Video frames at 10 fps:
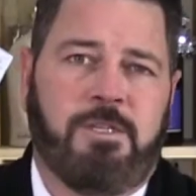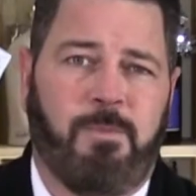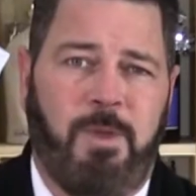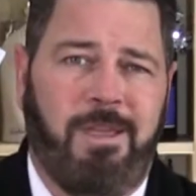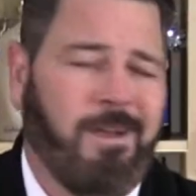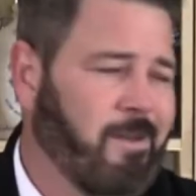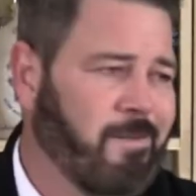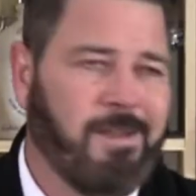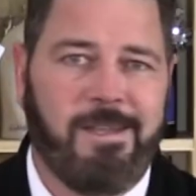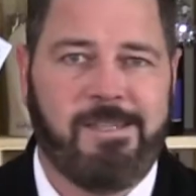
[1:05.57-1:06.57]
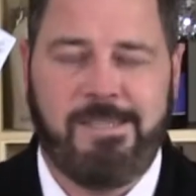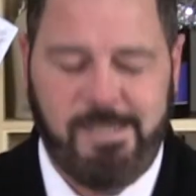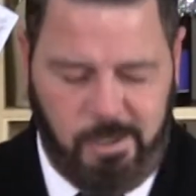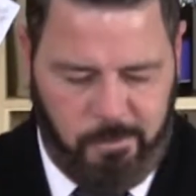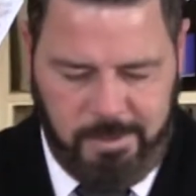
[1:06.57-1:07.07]
to be a
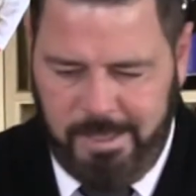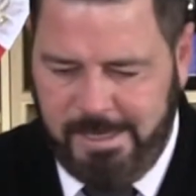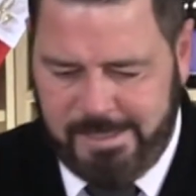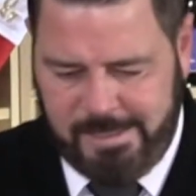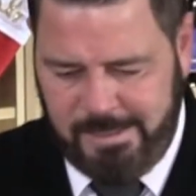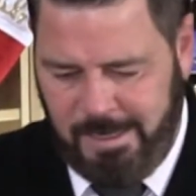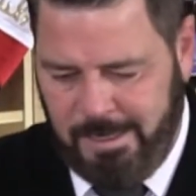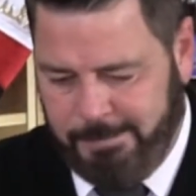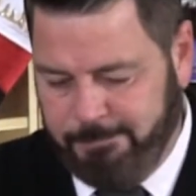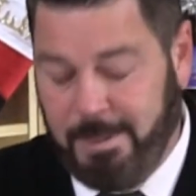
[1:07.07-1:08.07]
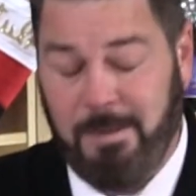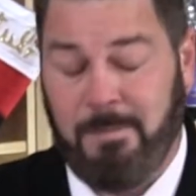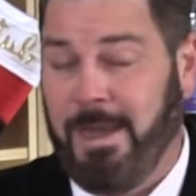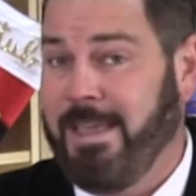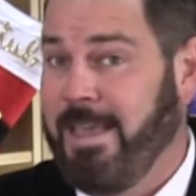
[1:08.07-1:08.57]
seasonal release.
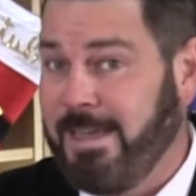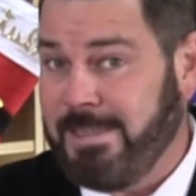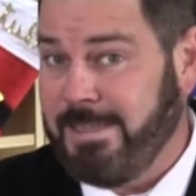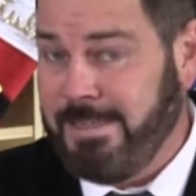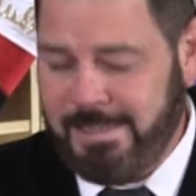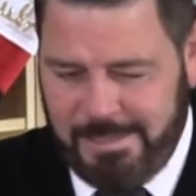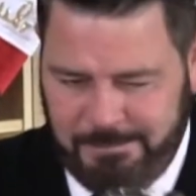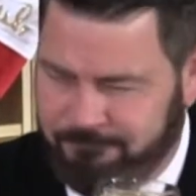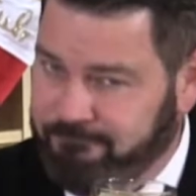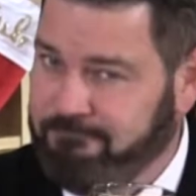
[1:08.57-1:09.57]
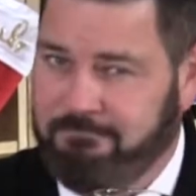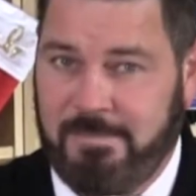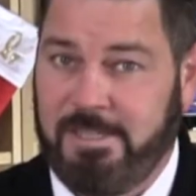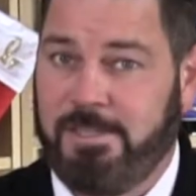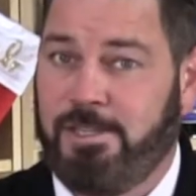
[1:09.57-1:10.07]
My guess is,
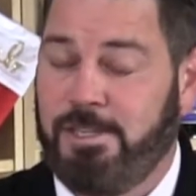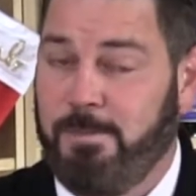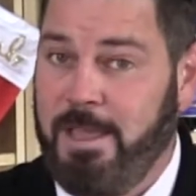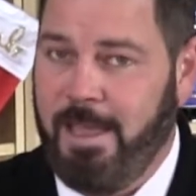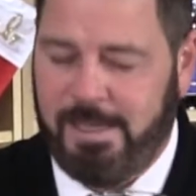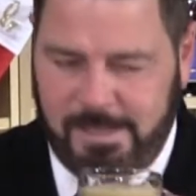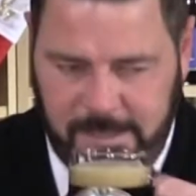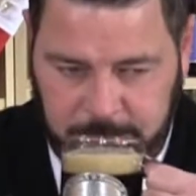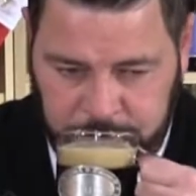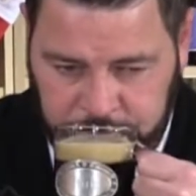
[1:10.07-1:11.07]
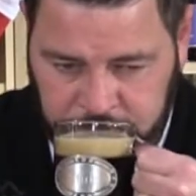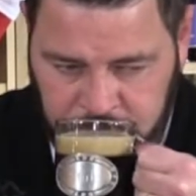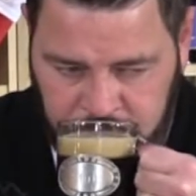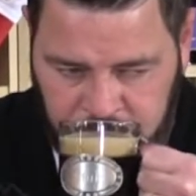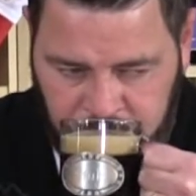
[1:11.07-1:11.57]
this is just me guessing,
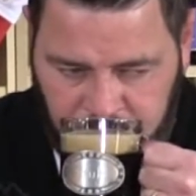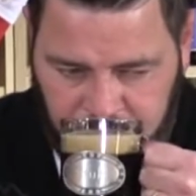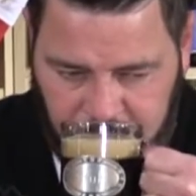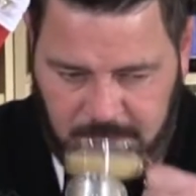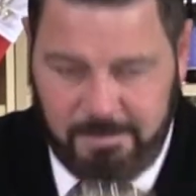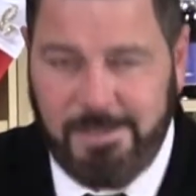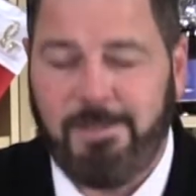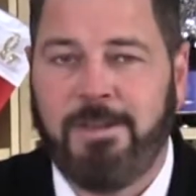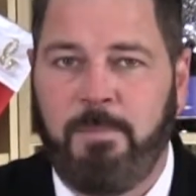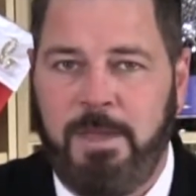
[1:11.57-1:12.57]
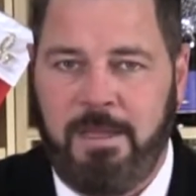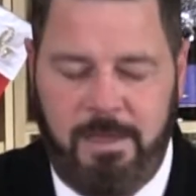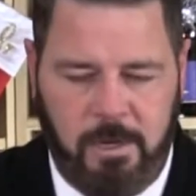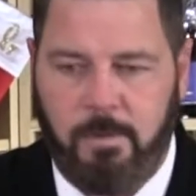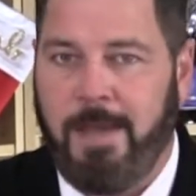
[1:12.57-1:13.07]
this will end up being a
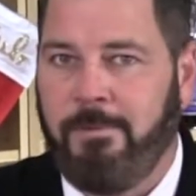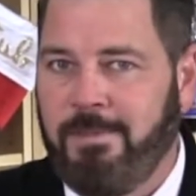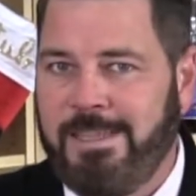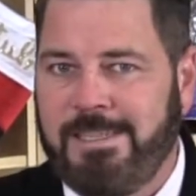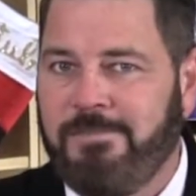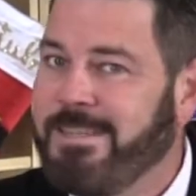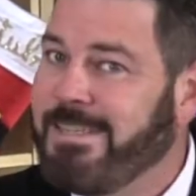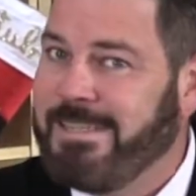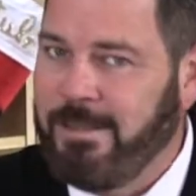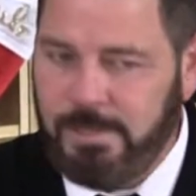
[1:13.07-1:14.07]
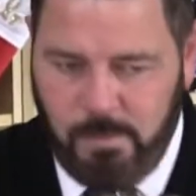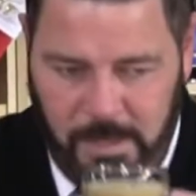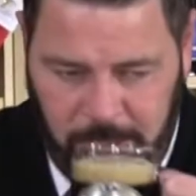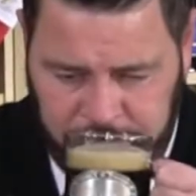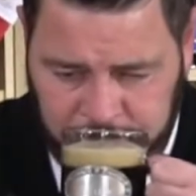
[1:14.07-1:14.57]
year-round release if it sells
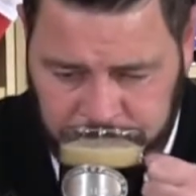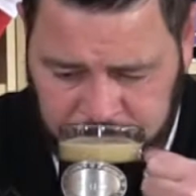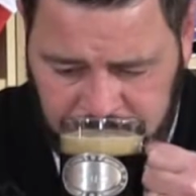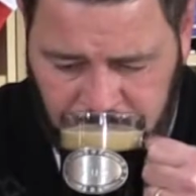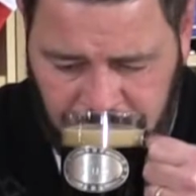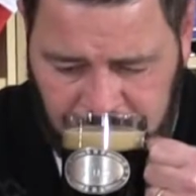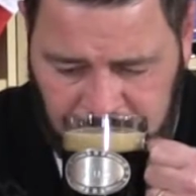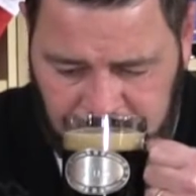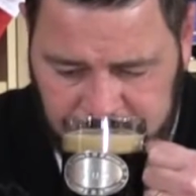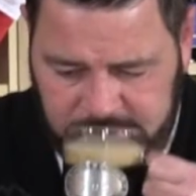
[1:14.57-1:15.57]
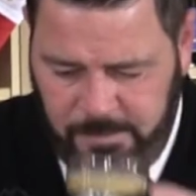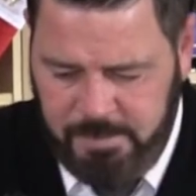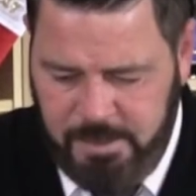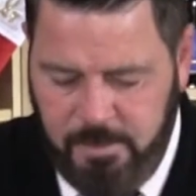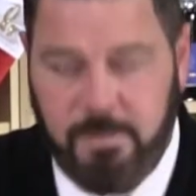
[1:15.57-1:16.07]
well.
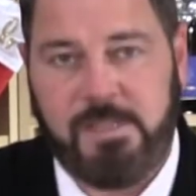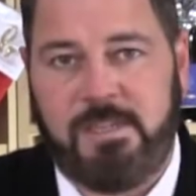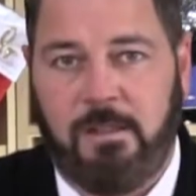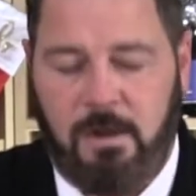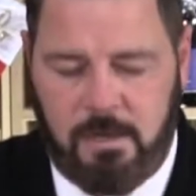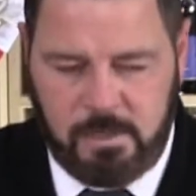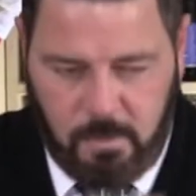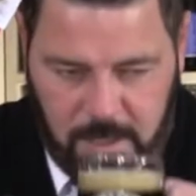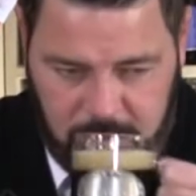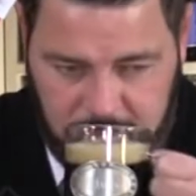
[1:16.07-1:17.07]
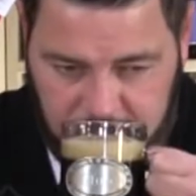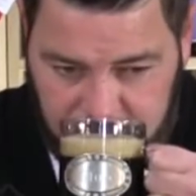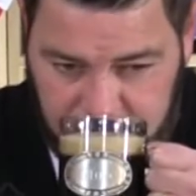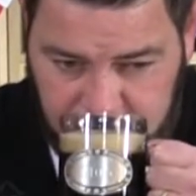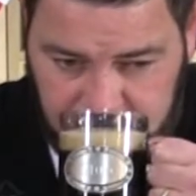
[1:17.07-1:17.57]
Something new in the Stella
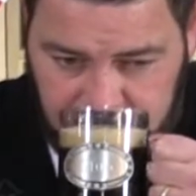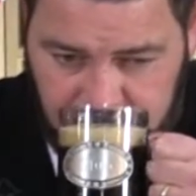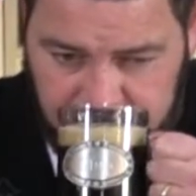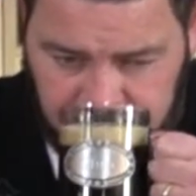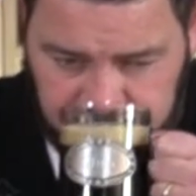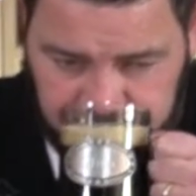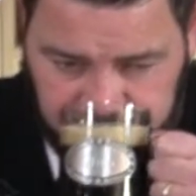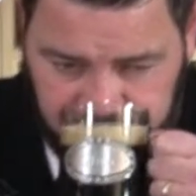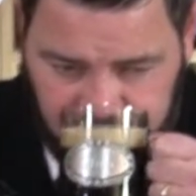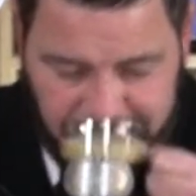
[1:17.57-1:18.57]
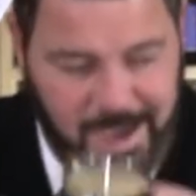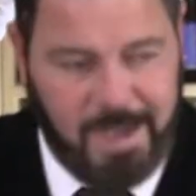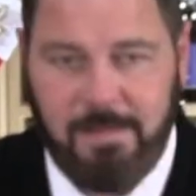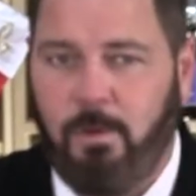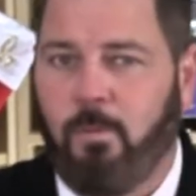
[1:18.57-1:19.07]
Artois lineup.
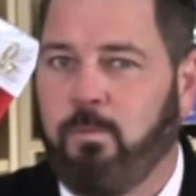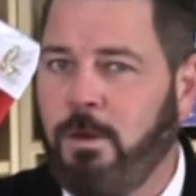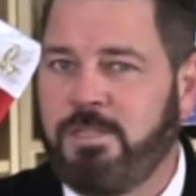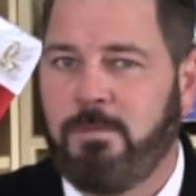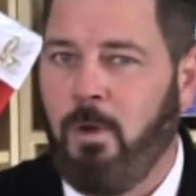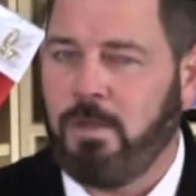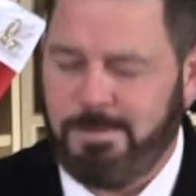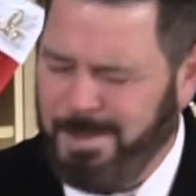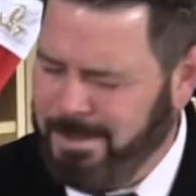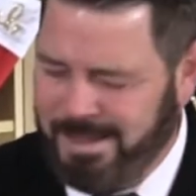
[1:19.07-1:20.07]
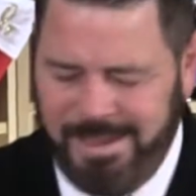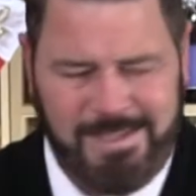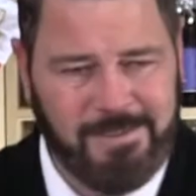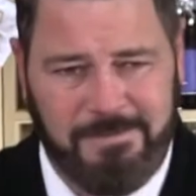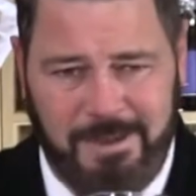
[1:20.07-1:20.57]
Yeah, a little roasted malts, maybe a hint of